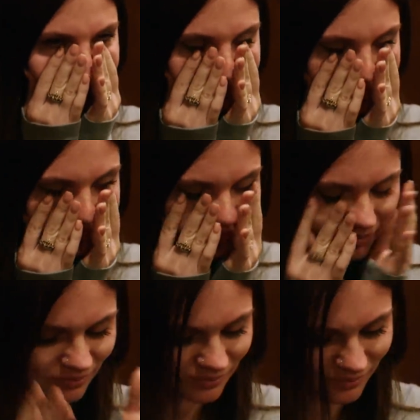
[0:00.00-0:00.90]

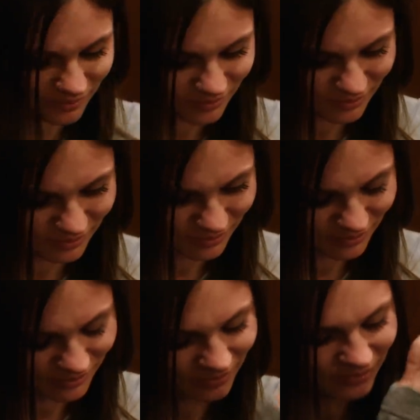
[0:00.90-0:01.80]

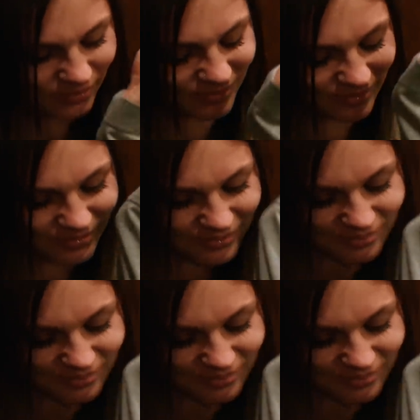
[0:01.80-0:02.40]
Nothing is said.